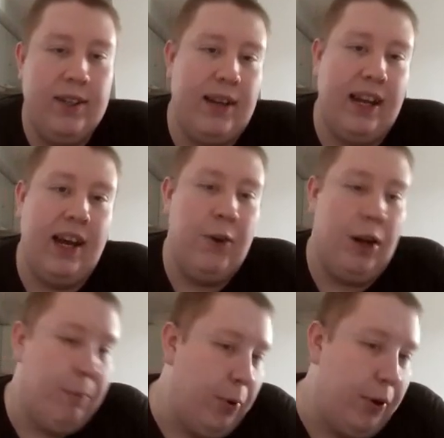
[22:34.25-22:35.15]
Again, I would
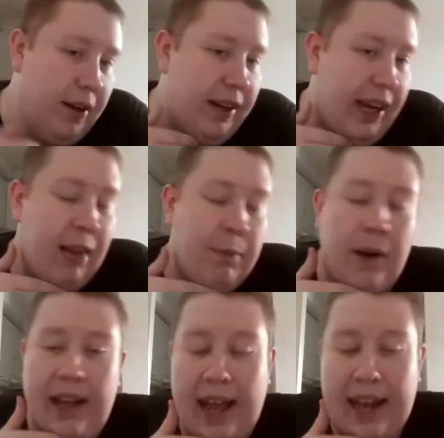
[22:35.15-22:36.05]
have put Death
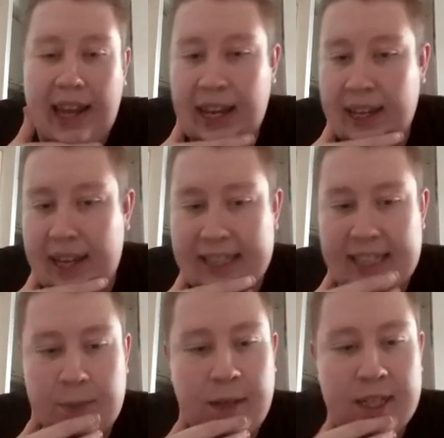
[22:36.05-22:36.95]
by Hanging as
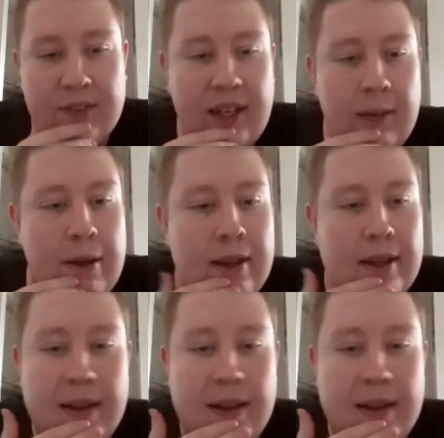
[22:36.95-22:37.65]
his best film.